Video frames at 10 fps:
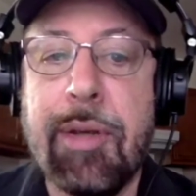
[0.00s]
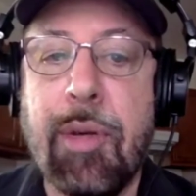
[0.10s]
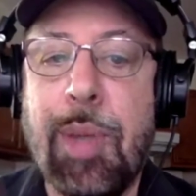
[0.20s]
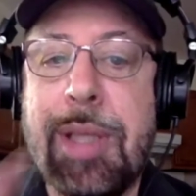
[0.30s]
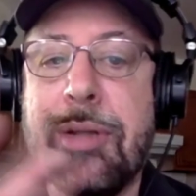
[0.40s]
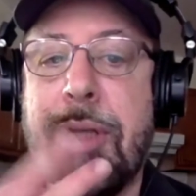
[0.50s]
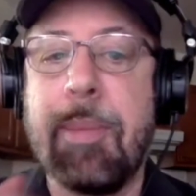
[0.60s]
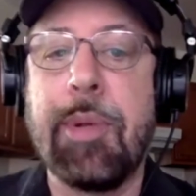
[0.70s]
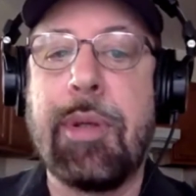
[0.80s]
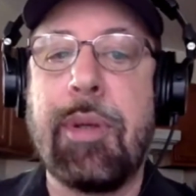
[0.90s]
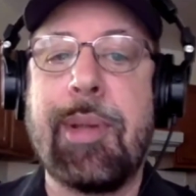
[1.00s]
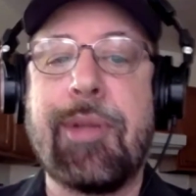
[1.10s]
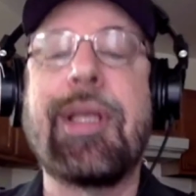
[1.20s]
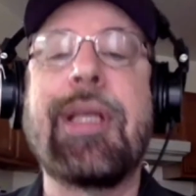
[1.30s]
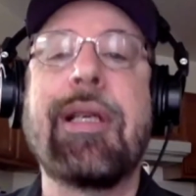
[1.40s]
So, reason number two
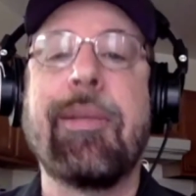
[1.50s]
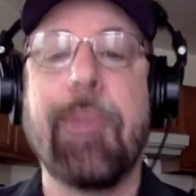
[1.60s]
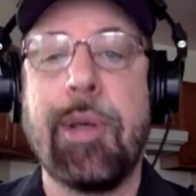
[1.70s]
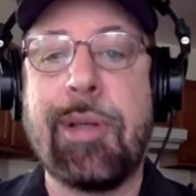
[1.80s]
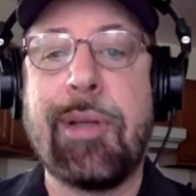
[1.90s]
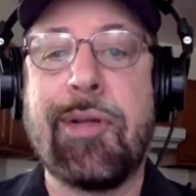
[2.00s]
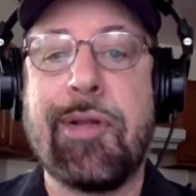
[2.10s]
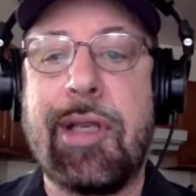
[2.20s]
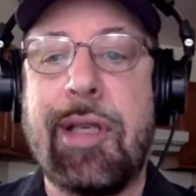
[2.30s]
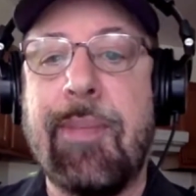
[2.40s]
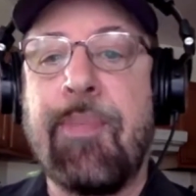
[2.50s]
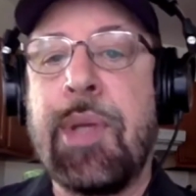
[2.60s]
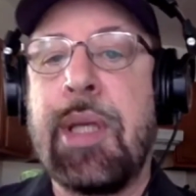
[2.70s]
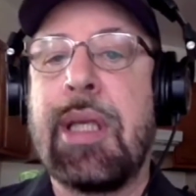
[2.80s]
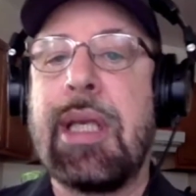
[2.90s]
is in an emergency,
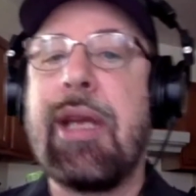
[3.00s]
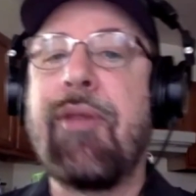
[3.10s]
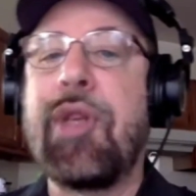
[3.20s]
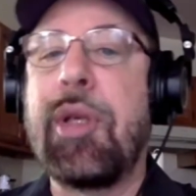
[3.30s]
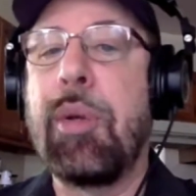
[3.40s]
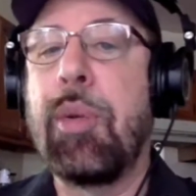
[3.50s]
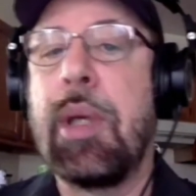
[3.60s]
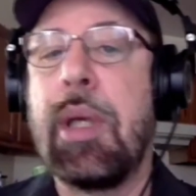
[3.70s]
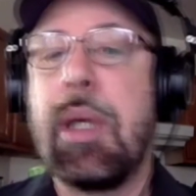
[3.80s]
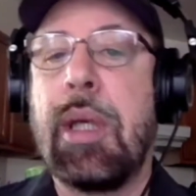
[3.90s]
if you